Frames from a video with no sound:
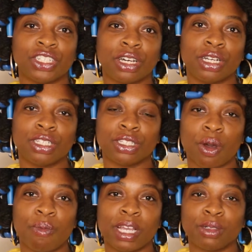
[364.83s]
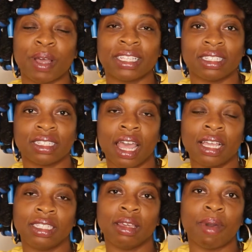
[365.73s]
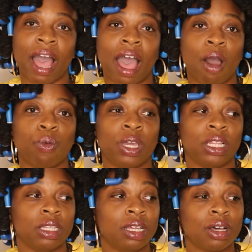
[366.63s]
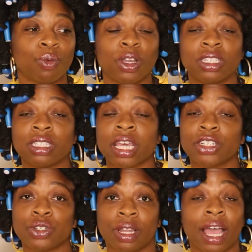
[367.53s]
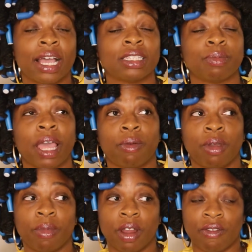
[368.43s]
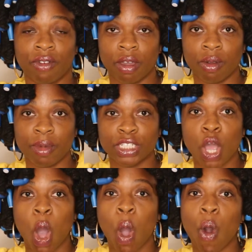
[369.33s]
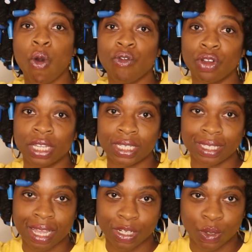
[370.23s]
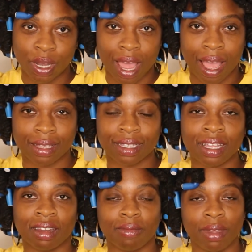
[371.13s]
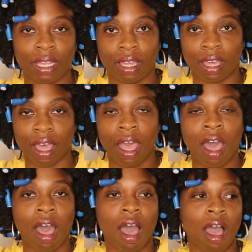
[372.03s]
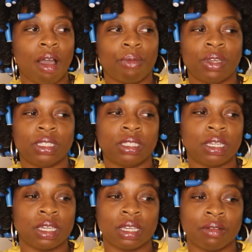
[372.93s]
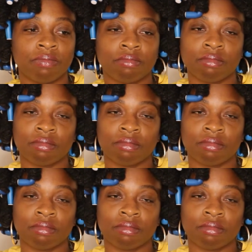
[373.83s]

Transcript: judged so much by society by how we look. We're sexualized. Black women are very much overly sexualized in the media. We see it